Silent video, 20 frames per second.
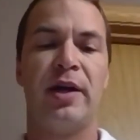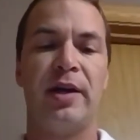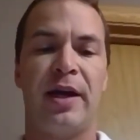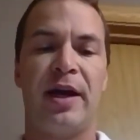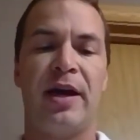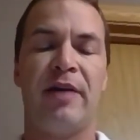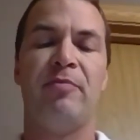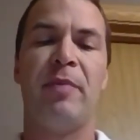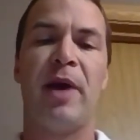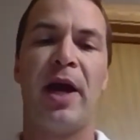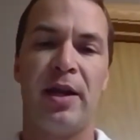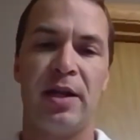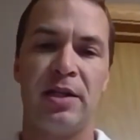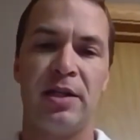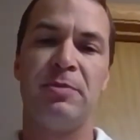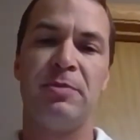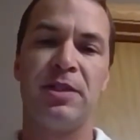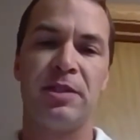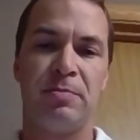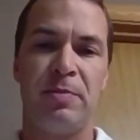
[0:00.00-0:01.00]
to have
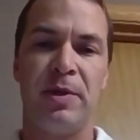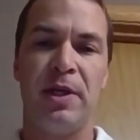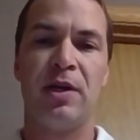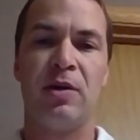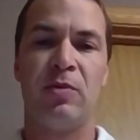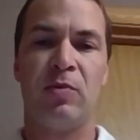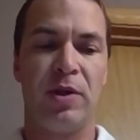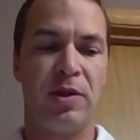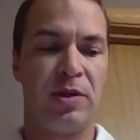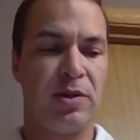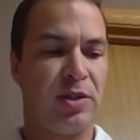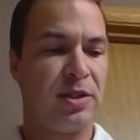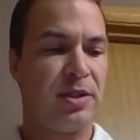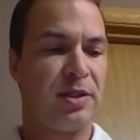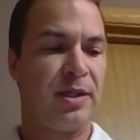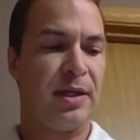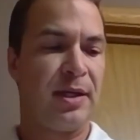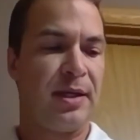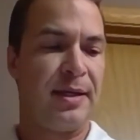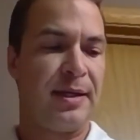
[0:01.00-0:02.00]
management speak with just
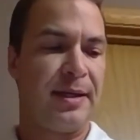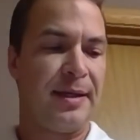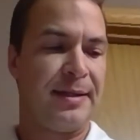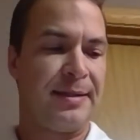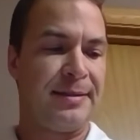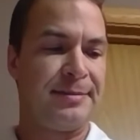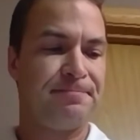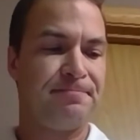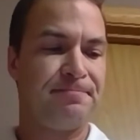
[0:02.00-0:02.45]
a